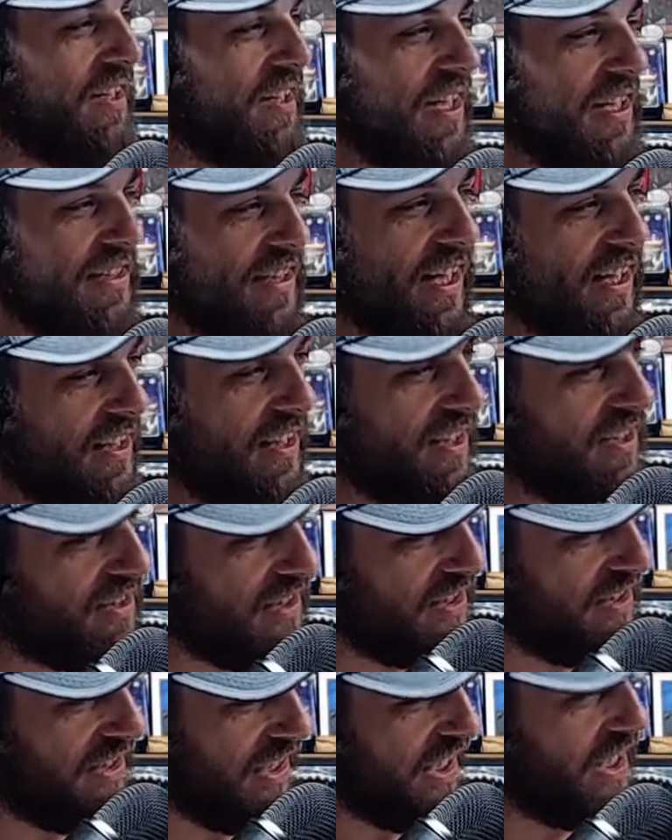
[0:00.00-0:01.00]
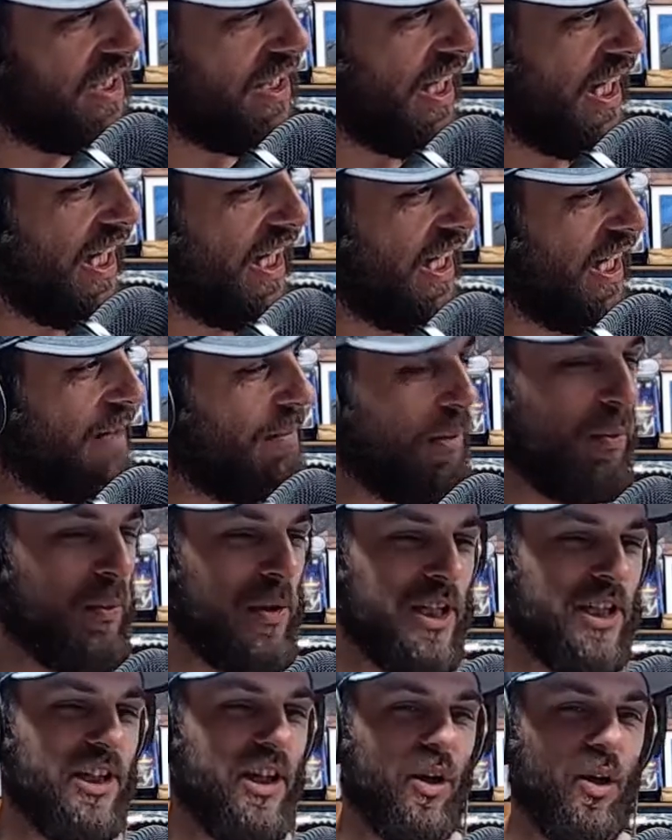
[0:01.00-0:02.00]
They tell us it's Eli, but
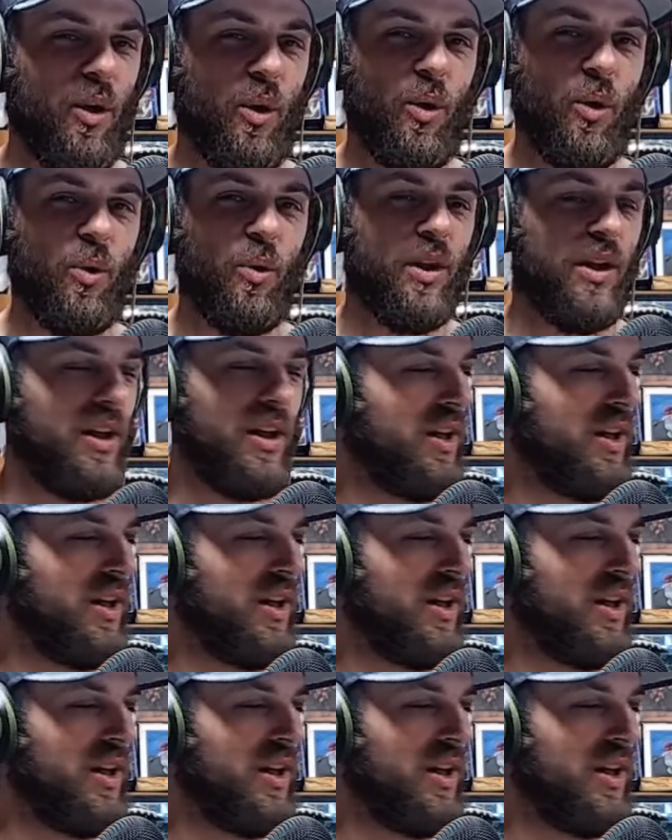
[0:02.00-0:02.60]
we know